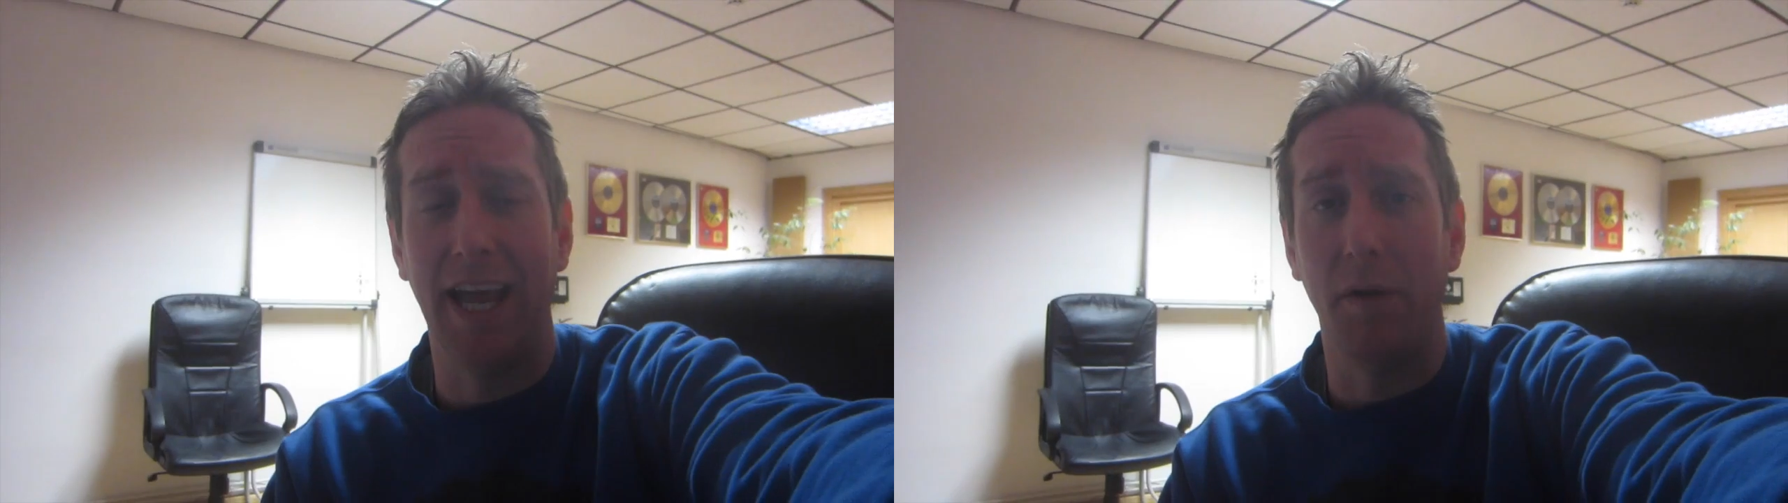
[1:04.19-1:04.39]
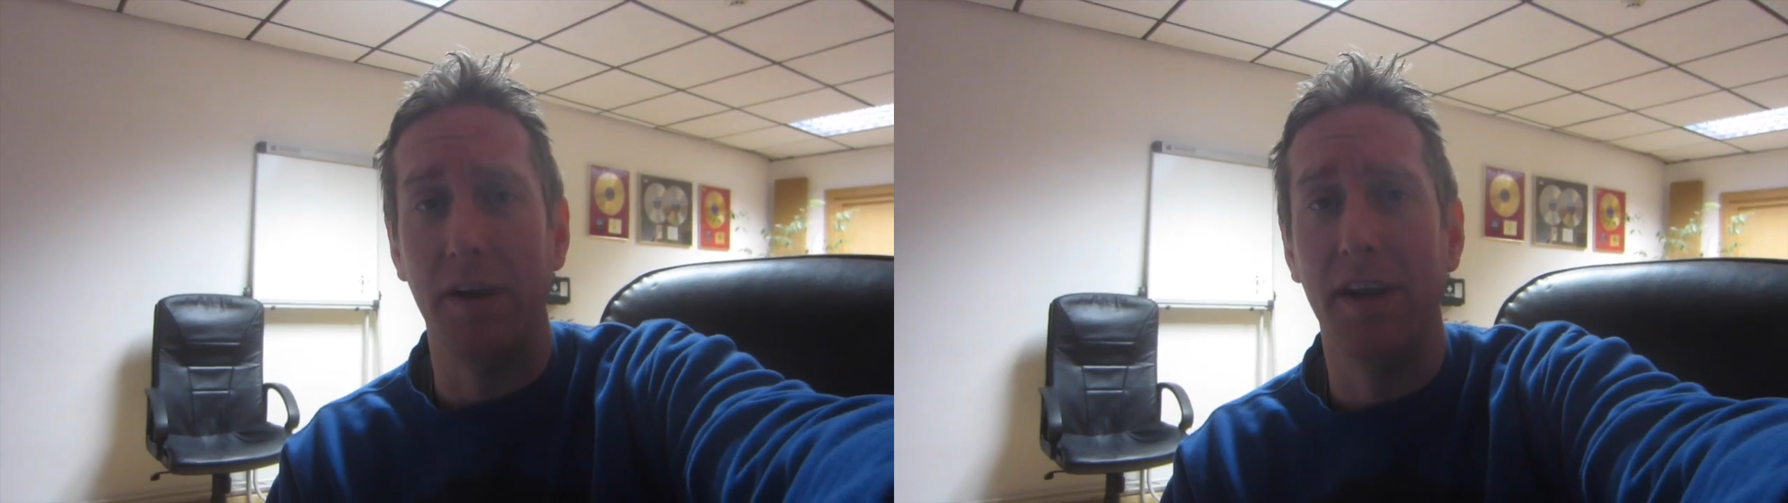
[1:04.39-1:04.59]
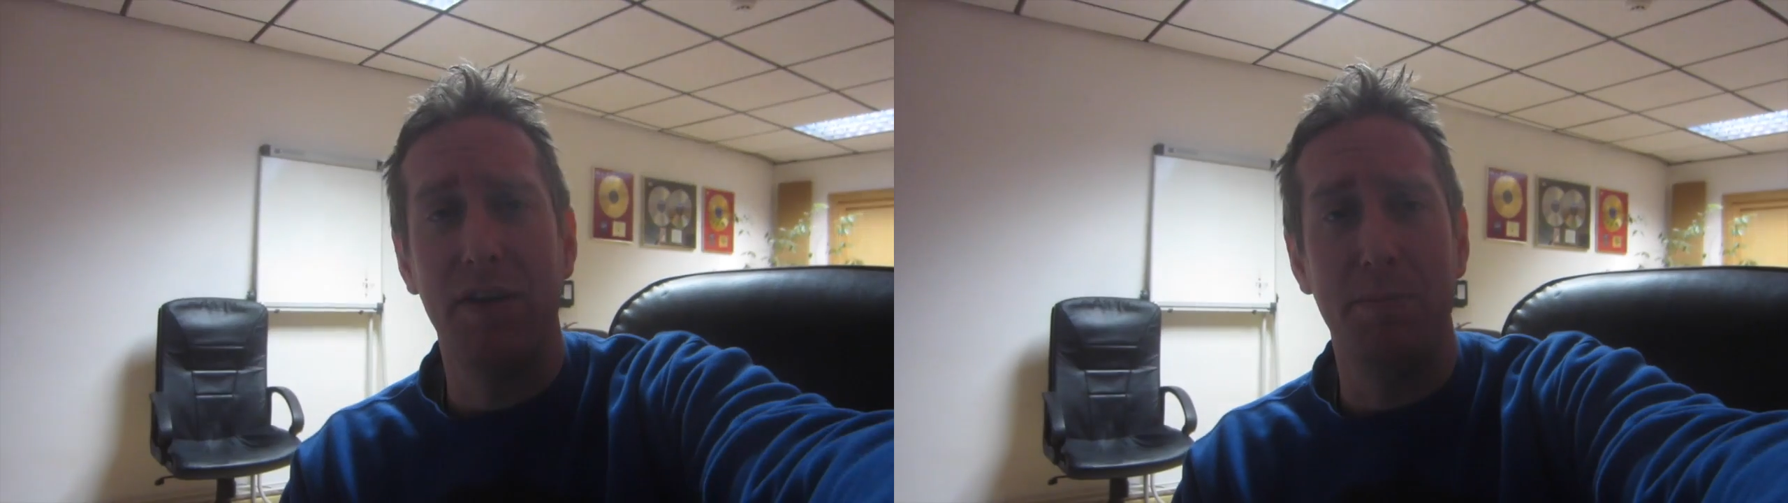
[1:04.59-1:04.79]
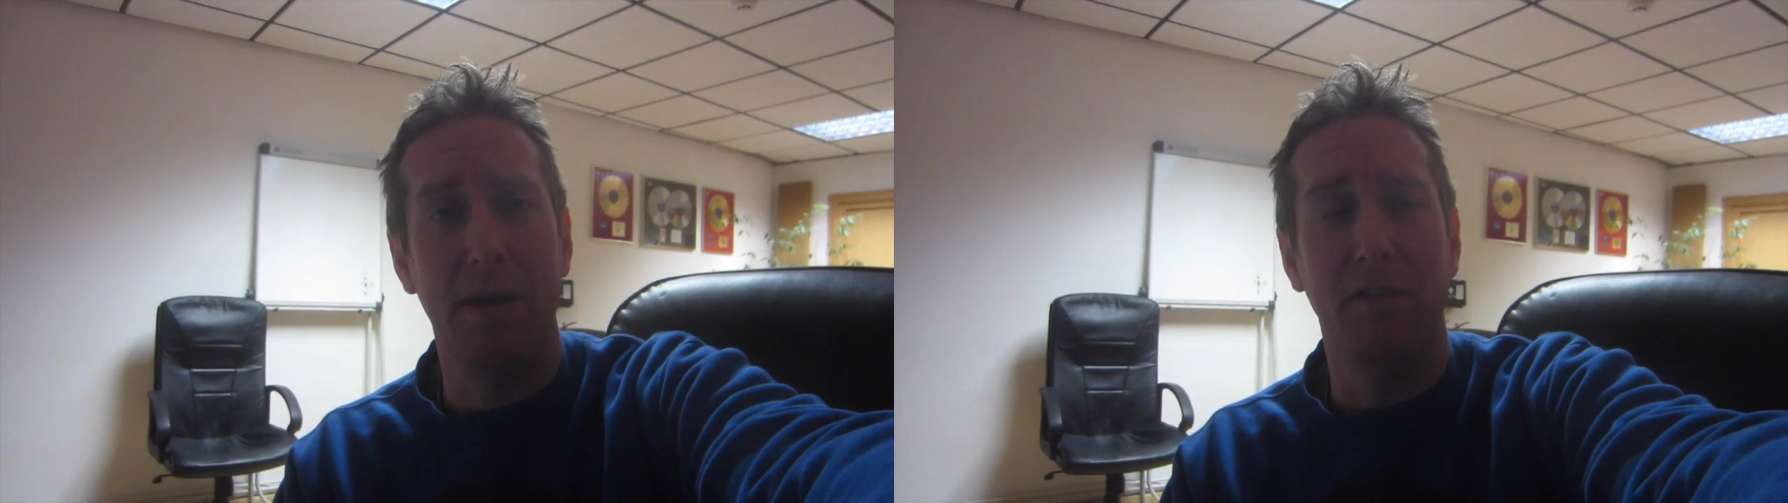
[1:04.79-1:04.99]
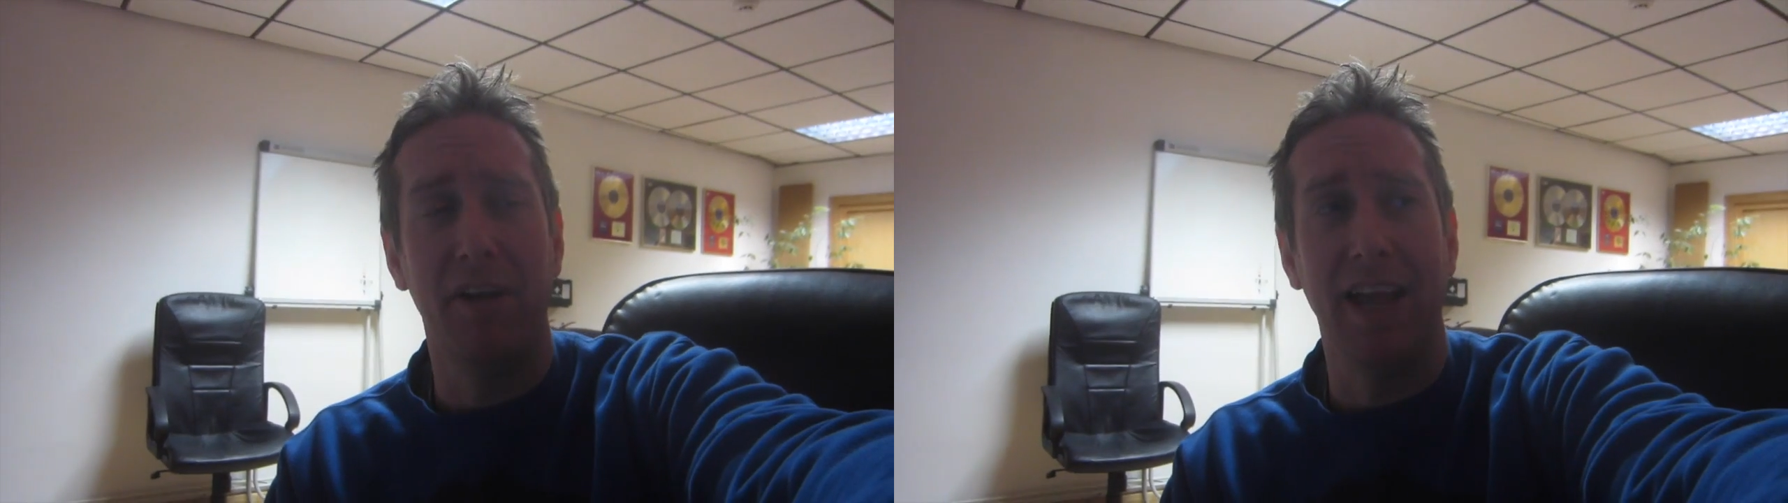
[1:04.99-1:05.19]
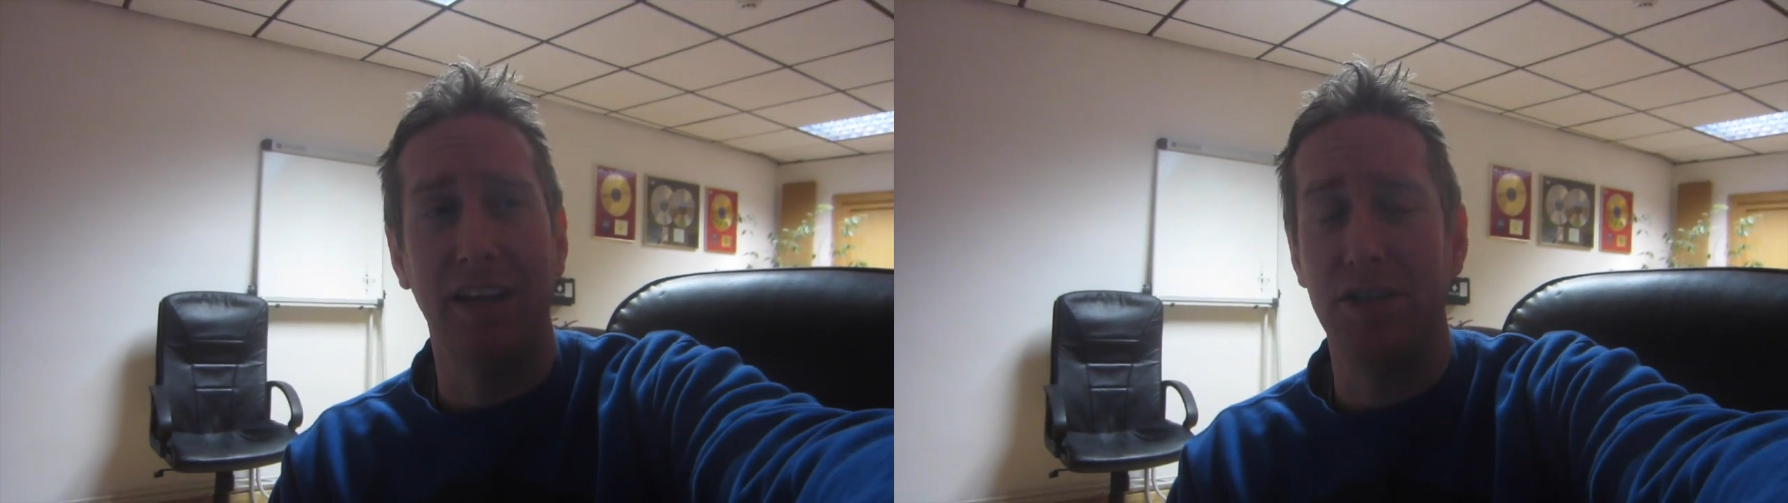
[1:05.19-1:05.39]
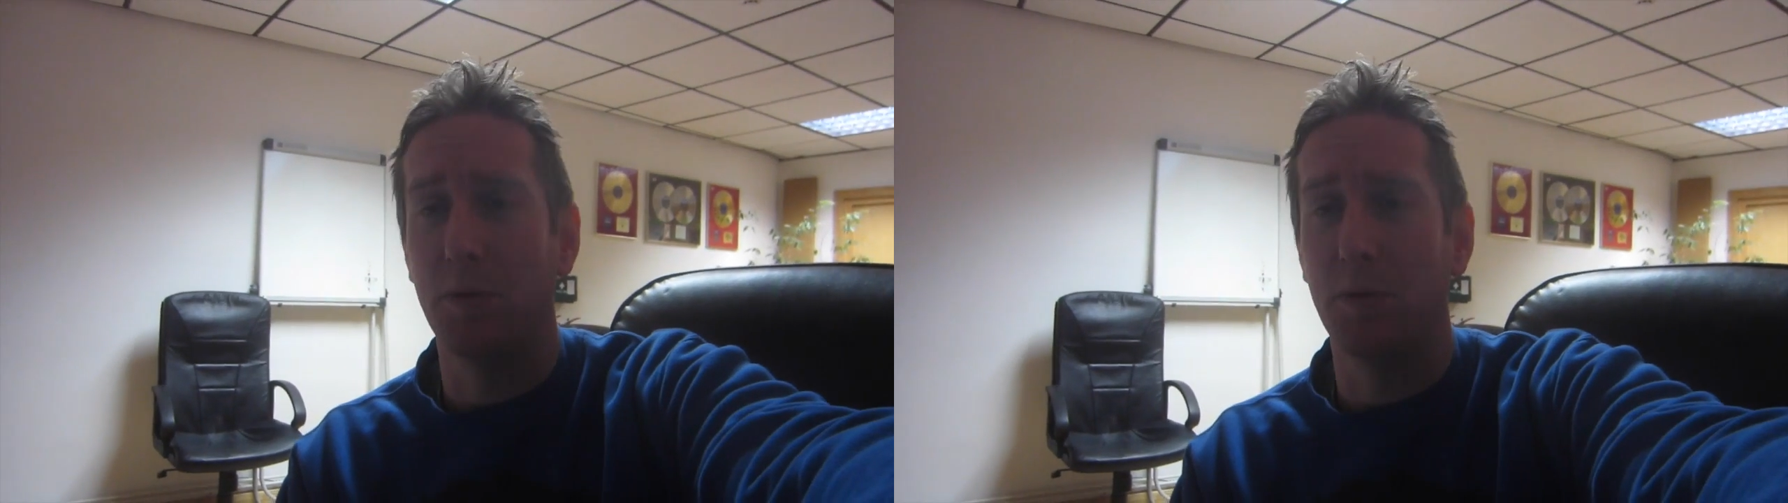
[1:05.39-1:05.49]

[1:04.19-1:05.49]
out and having a bit of a relax.